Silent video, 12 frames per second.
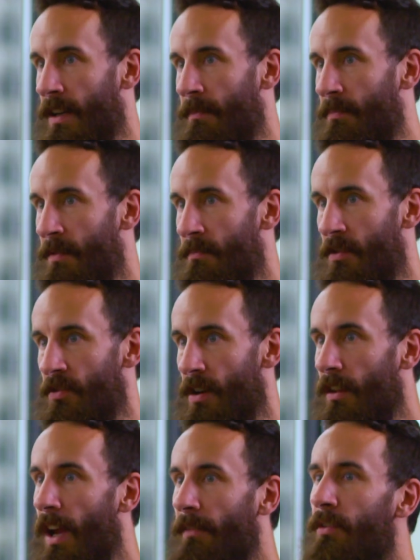up in
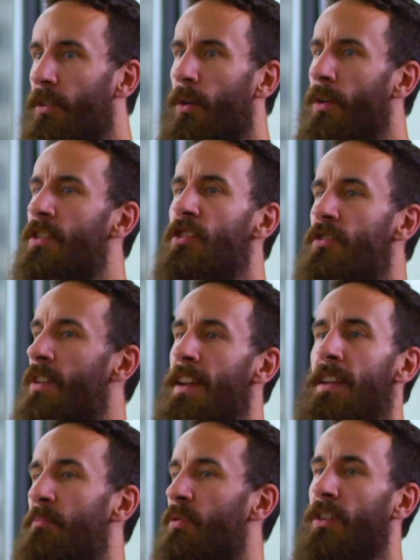Montreal after, or did you end
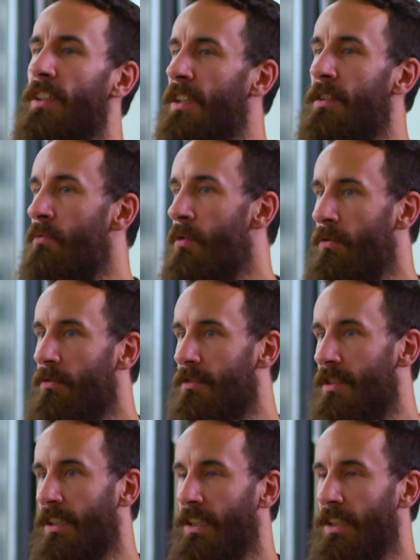up booking any roles, any